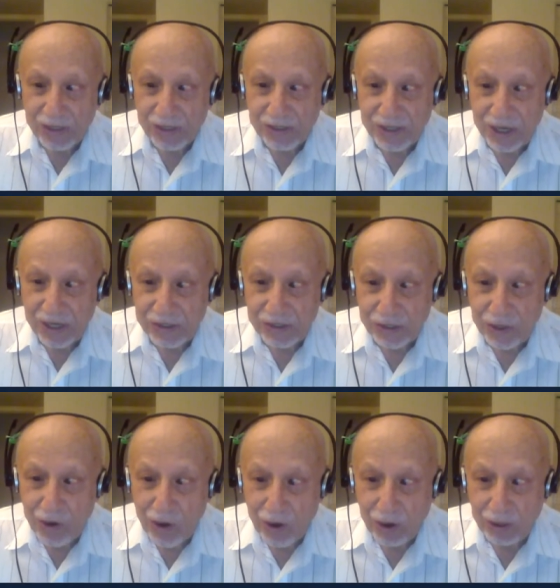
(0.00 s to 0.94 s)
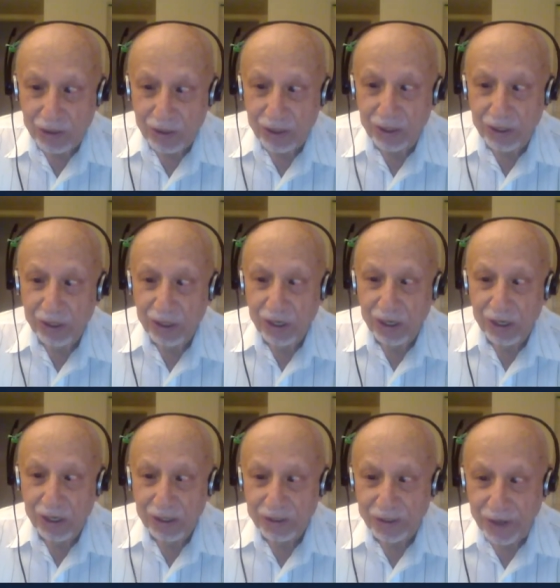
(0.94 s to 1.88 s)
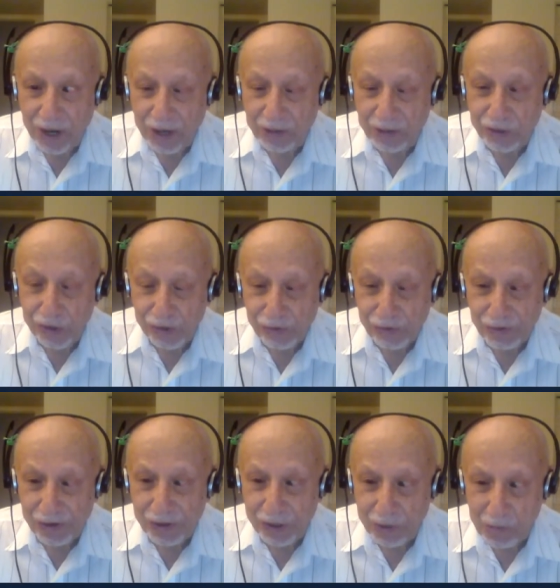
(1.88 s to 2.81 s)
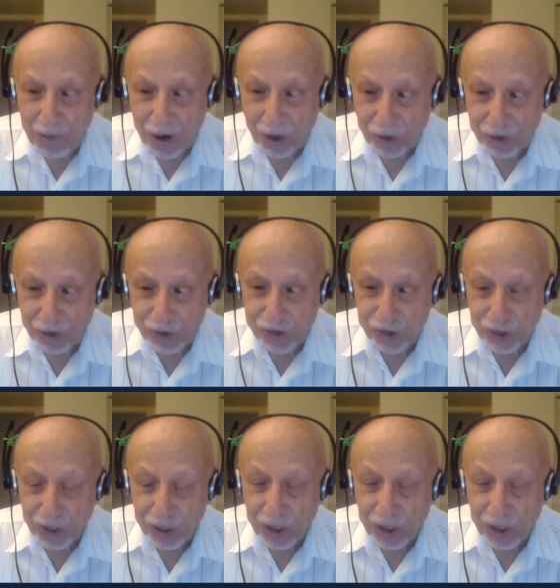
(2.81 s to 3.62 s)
Says, God, thank you very much.